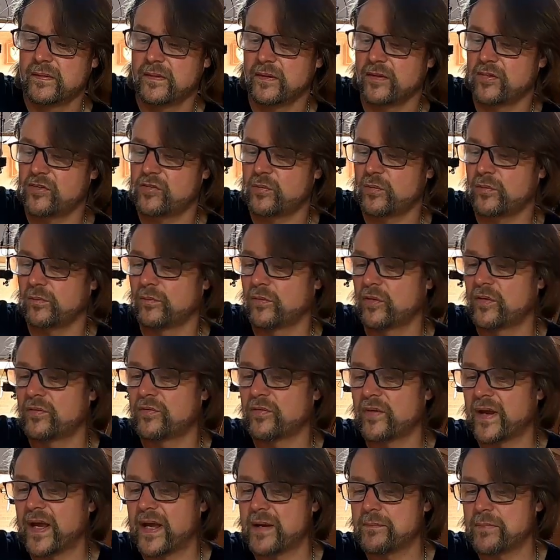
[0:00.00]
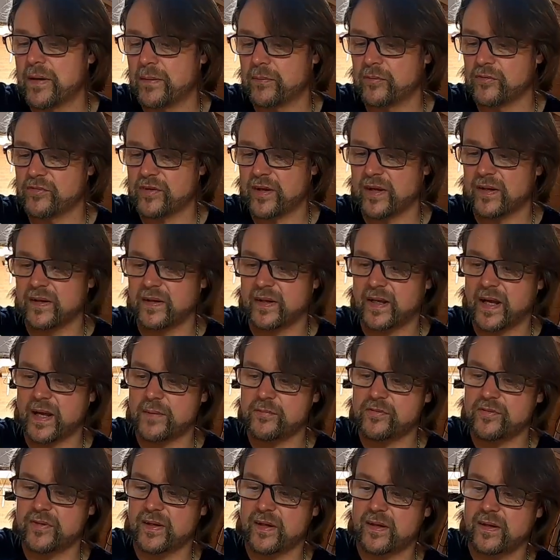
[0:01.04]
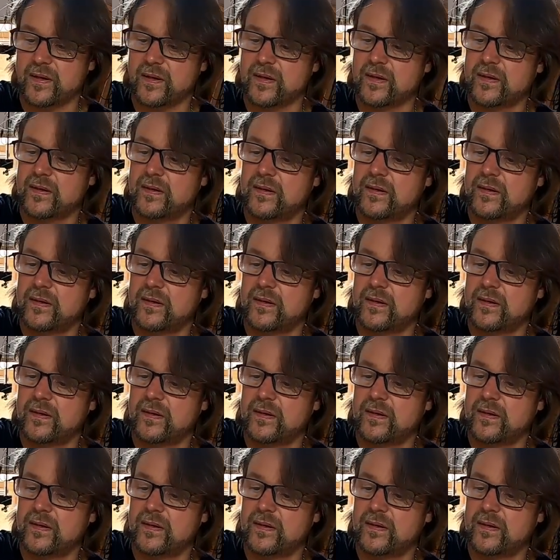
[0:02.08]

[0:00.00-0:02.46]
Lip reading: Just looking for air bubbles out of the gaps and out of the...